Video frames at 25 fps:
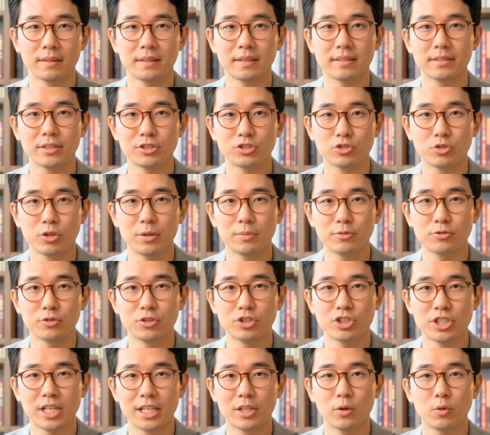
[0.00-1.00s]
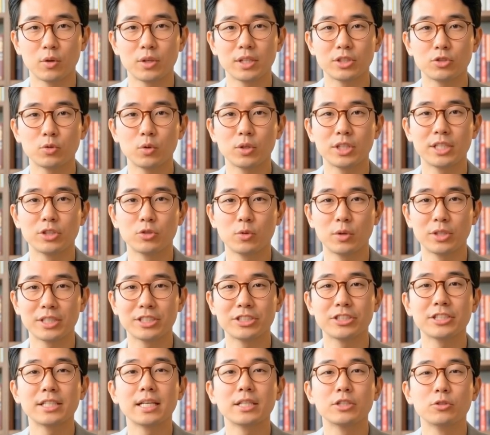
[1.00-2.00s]
The script for January
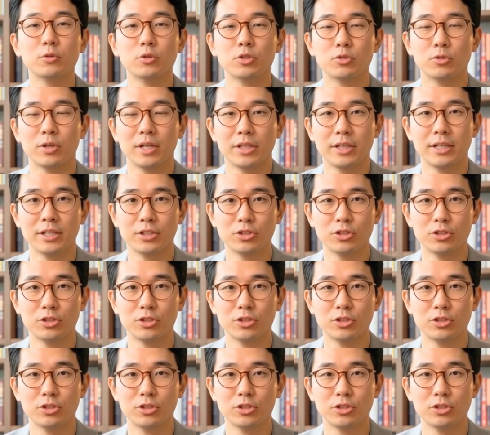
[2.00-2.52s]
2026 was written